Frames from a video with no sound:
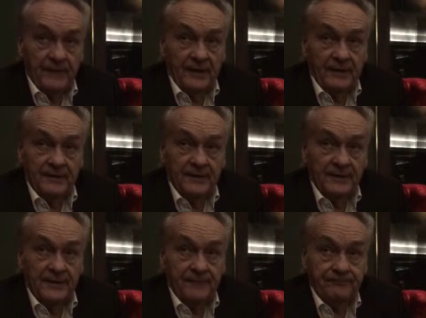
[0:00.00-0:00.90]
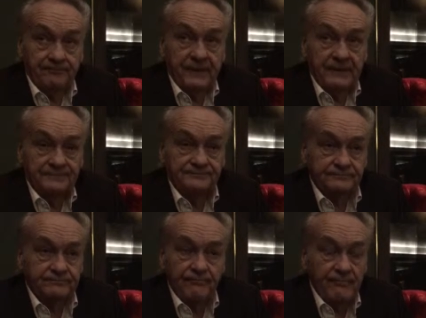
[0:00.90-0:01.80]
And um,
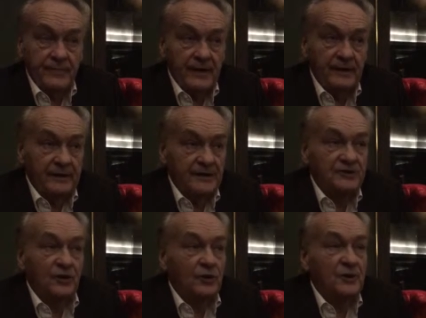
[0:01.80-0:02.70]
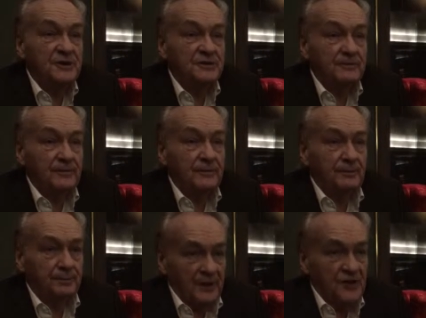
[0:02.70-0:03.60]
that's always
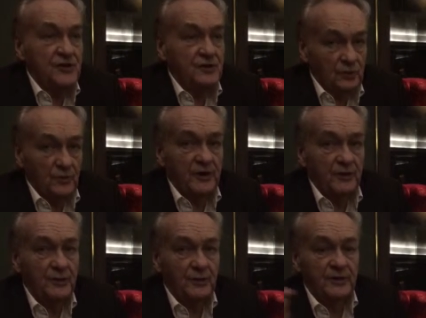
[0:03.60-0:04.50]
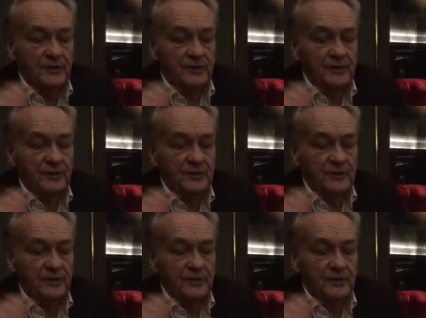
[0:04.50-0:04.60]
pleasure to work with